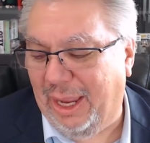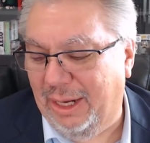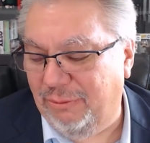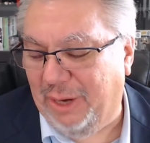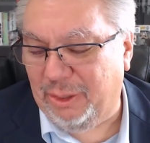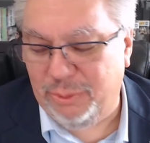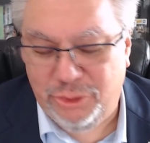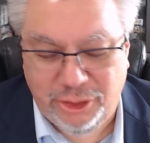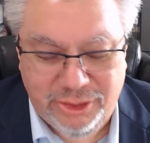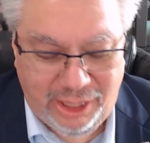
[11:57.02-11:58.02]
And in fact,
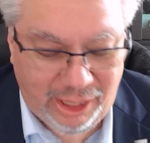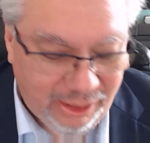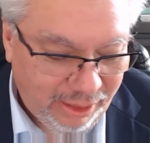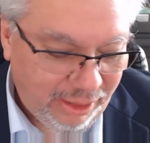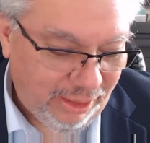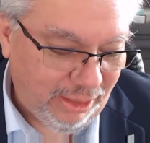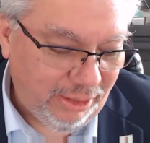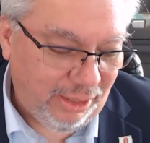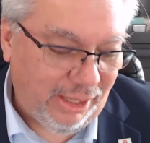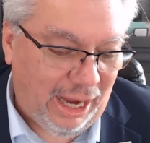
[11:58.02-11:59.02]
was just at
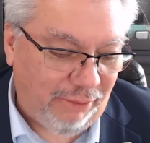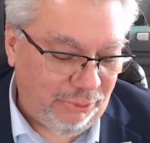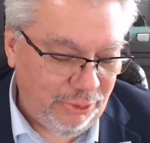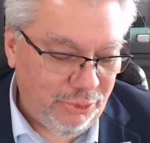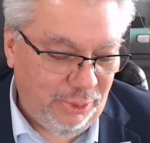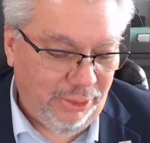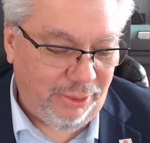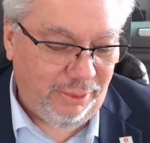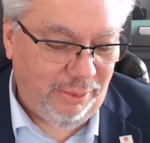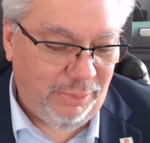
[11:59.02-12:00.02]
a conference with
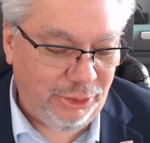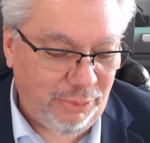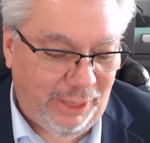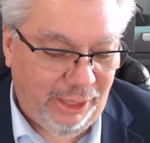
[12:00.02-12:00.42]
a bunch of